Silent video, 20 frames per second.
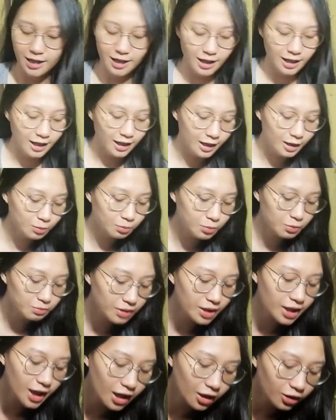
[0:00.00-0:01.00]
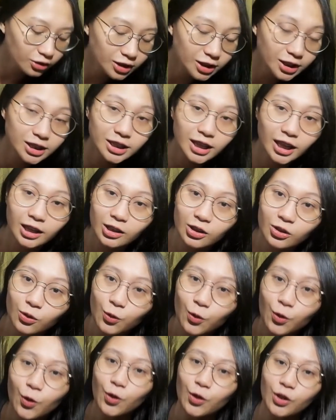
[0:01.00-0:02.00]
And bumili ako ng 3
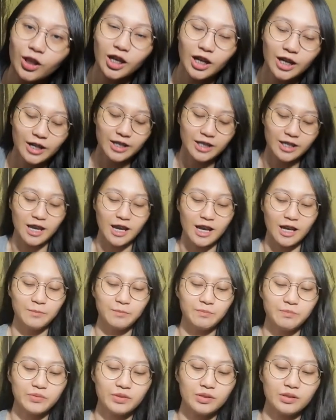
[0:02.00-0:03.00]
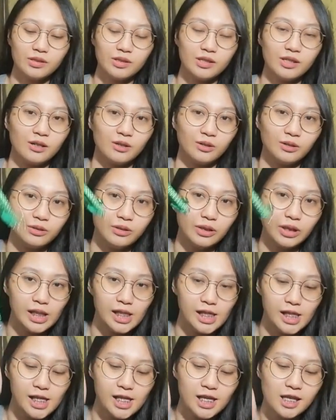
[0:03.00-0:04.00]
collar niya. Isang
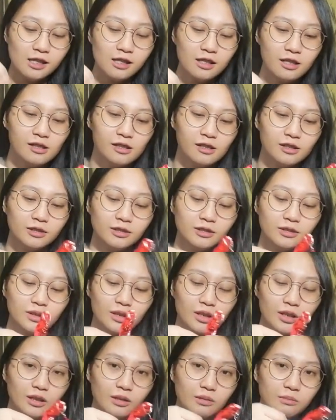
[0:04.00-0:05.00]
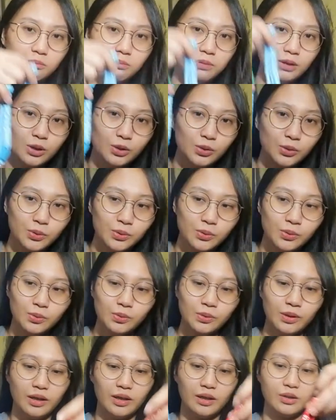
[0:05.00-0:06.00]
green, blue,
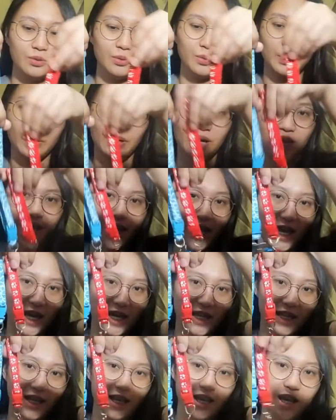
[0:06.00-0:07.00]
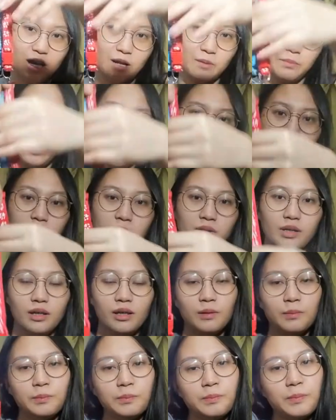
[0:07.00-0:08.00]
and red. Ayan, para
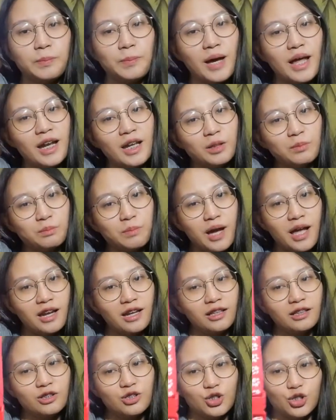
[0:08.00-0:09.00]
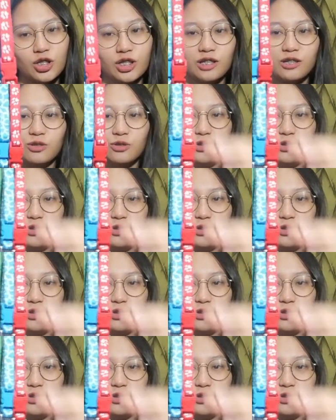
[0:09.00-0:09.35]
may palette-palette siya. O,